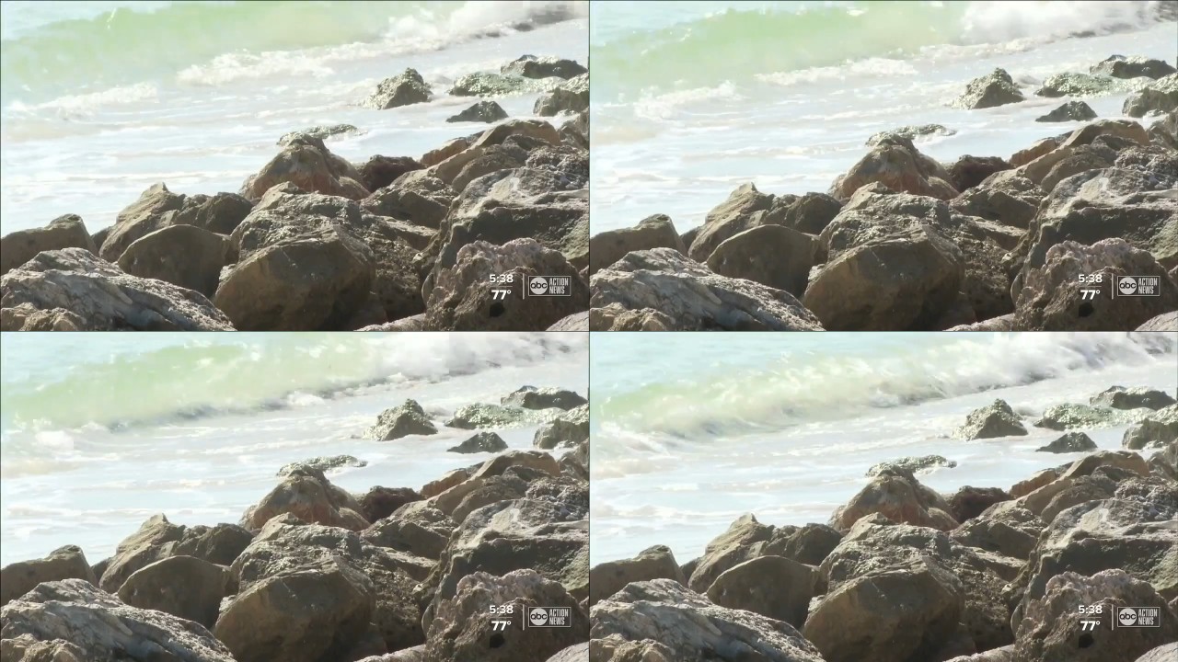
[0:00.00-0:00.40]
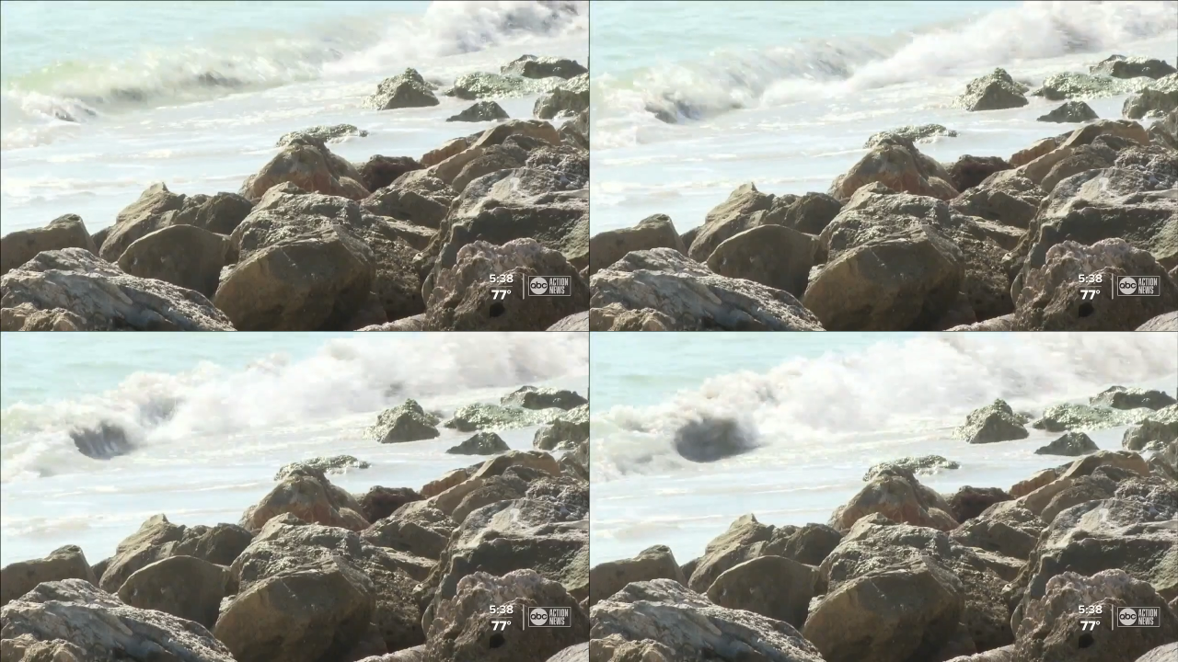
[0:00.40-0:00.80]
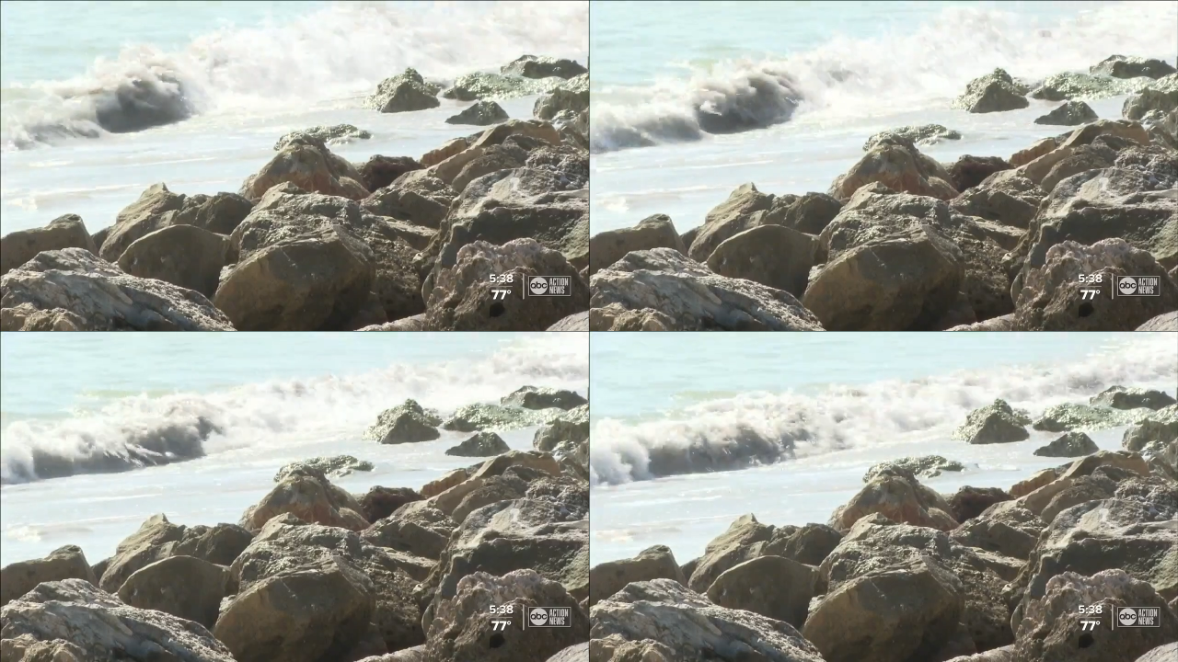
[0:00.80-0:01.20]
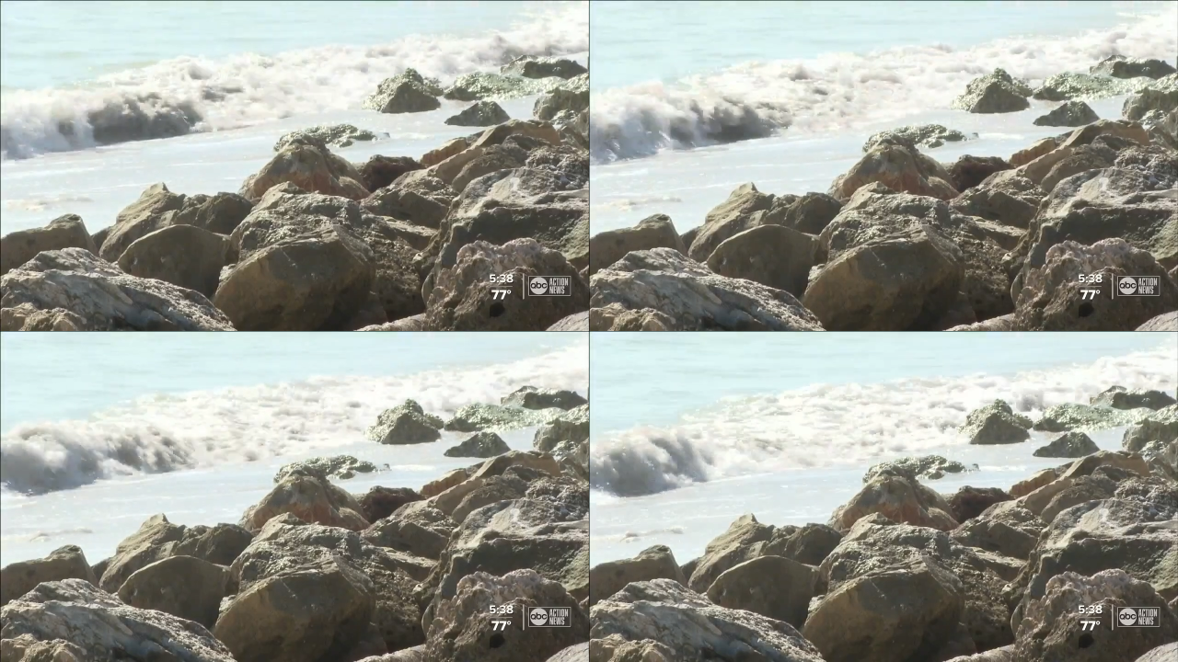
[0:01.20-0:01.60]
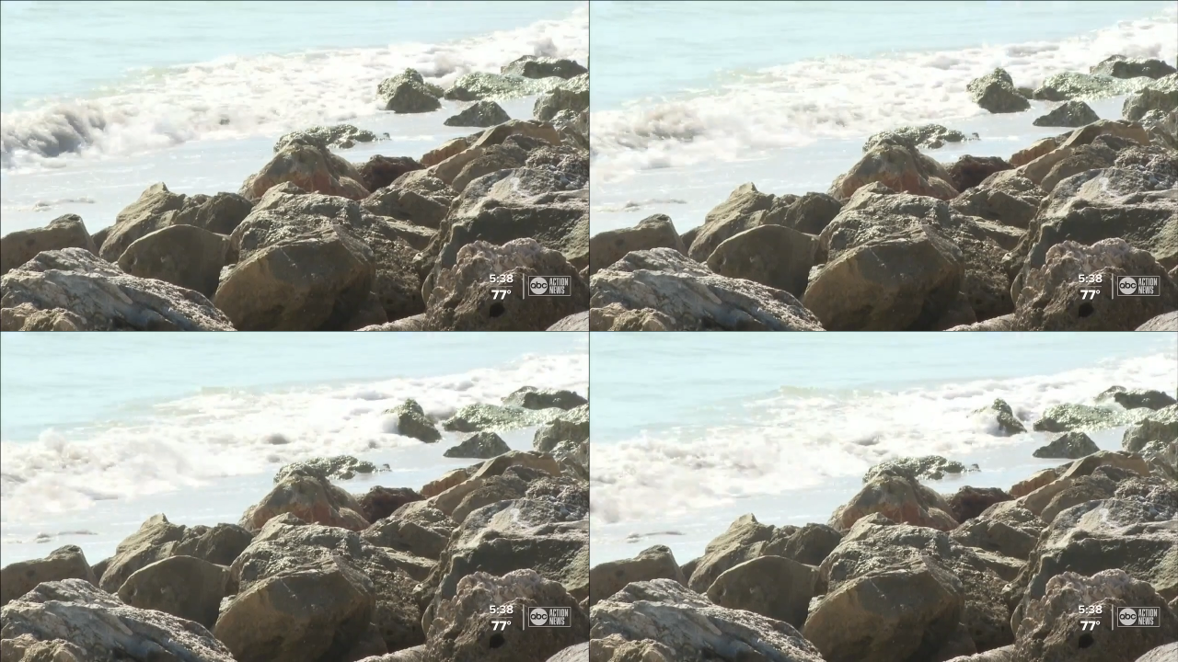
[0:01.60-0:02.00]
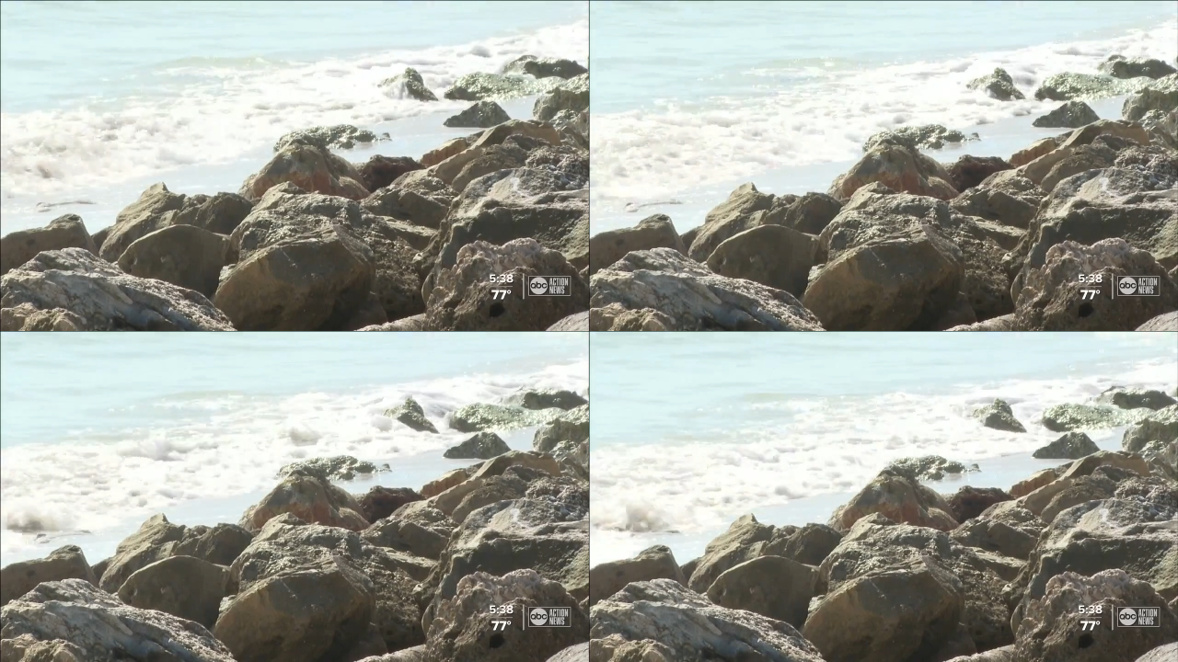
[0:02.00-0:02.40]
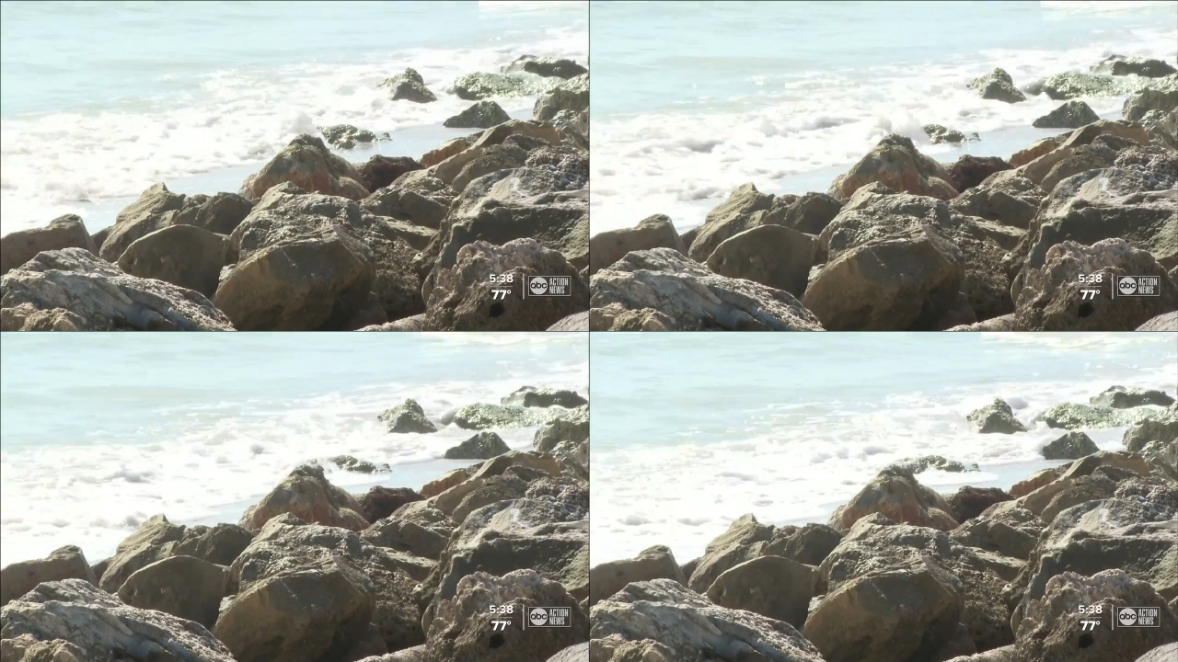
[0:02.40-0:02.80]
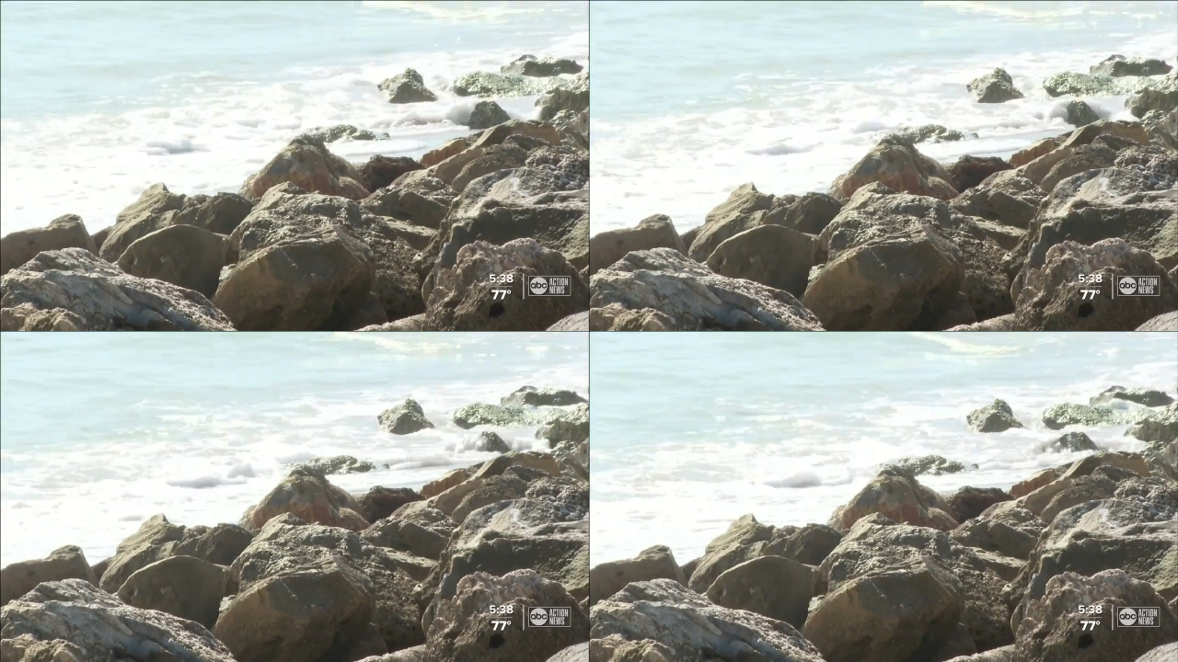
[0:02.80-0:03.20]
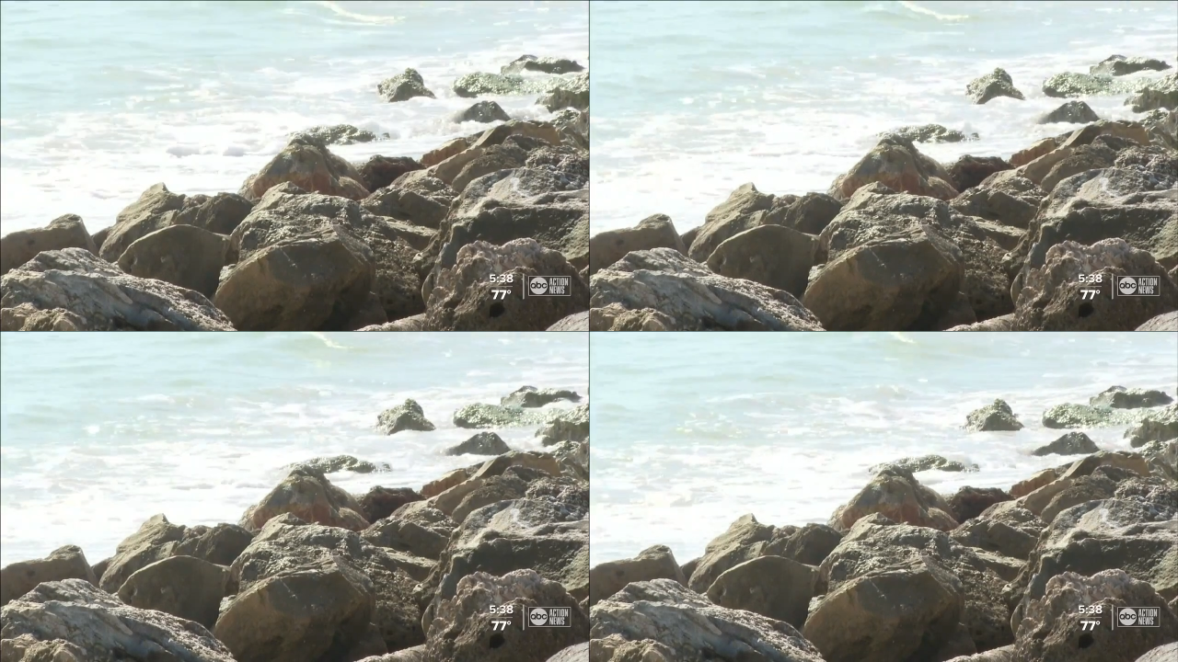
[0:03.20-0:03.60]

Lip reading: [unreadable: no face in view]